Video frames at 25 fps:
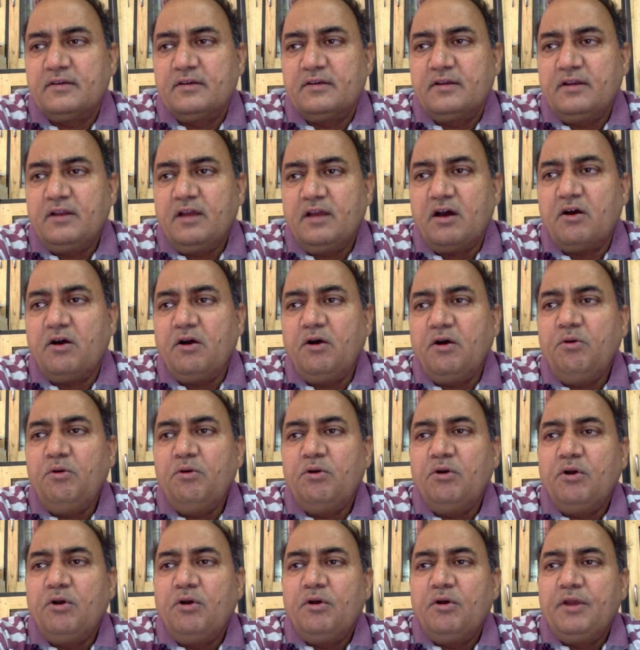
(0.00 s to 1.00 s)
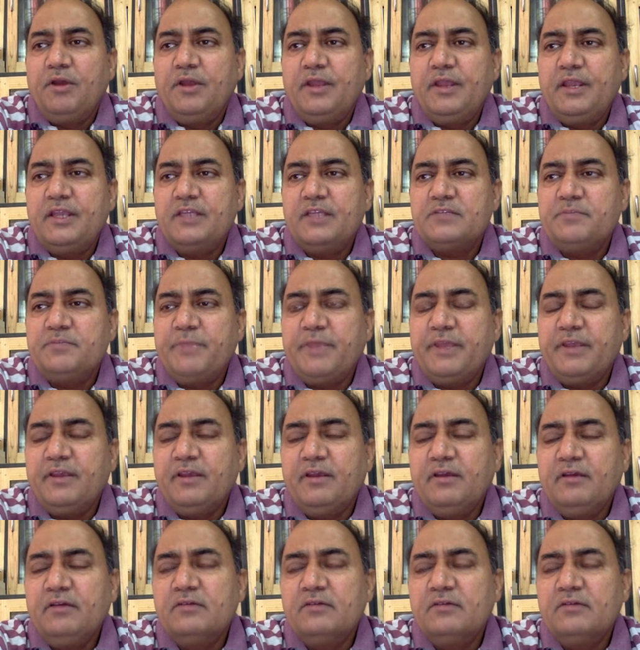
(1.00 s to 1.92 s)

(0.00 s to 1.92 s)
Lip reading: Now he is making